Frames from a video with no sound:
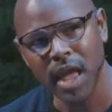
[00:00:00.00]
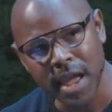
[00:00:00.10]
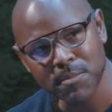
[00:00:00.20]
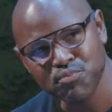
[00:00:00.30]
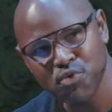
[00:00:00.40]

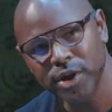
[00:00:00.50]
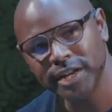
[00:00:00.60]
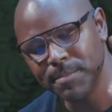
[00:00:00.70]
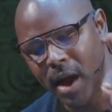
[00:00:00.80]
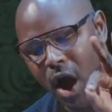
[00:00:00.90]

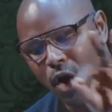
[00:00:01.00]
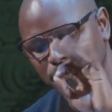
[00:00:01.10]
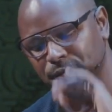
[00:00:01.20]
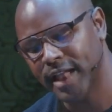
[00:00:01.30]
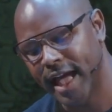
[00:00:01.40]
embroidered my own
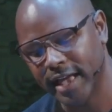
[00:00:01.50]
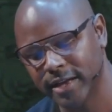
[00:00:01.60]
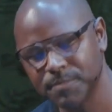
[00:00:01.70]
flag,